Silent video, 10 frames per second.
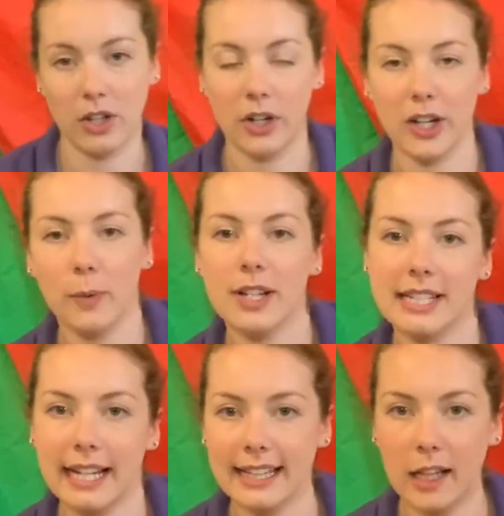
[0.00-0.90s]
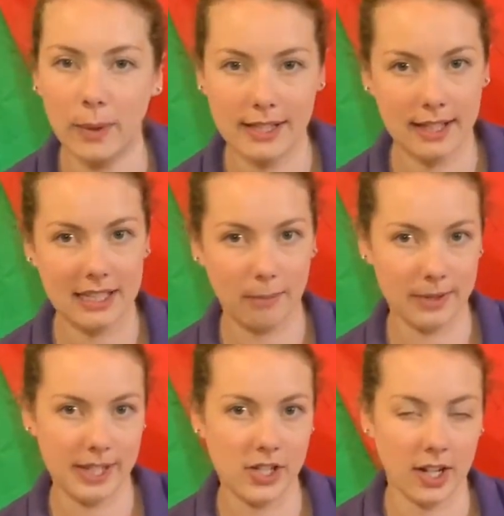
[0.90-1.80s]
You're going to want to get little ones into a
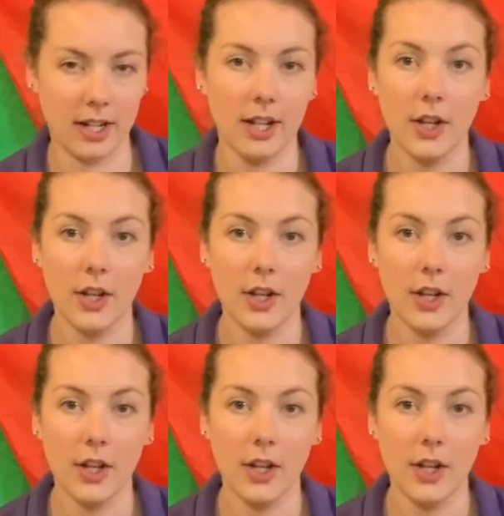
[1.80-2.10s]
position